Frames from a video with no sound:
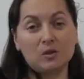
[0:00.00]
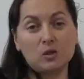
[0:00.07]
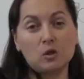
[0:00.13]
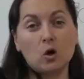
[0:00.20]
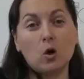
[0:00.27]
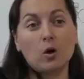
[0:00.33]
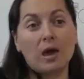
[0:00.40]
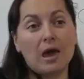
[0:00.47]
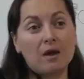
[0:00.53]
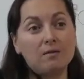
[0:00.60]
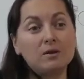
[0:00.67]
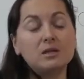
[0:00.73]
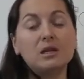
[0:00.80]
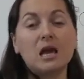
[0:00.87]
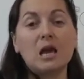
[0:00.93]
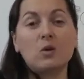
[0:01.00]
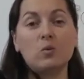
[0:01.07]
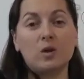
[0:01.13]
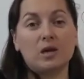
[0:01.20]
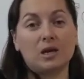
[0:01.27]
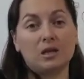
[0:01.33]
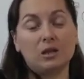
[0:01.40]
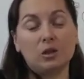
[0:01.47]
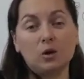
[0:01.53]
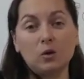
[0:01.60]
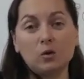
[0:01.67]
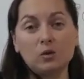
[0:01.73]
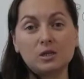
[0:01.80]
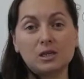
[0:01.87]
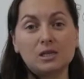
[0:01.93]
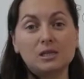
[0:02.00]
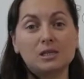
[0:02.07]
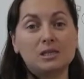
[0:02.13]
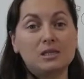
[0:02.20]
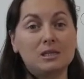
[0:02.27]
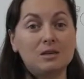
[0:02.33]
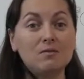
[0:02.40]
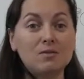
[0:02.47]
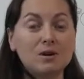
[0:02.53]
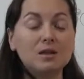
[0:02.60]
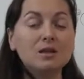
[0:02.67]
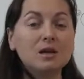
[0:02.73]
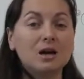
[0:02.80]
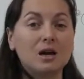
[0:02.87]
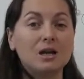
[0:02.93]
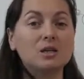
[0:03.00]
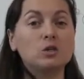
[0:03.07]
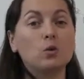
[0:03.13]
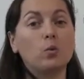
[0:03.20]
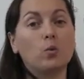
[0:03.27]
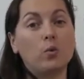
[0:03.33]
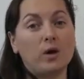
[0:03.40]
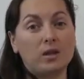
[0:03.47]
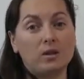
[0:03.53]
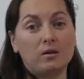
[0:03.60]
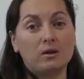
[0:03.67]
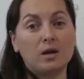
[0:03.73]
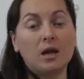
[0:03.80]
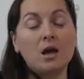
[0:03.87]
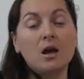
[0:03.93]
So every day we can notice different kind of weather.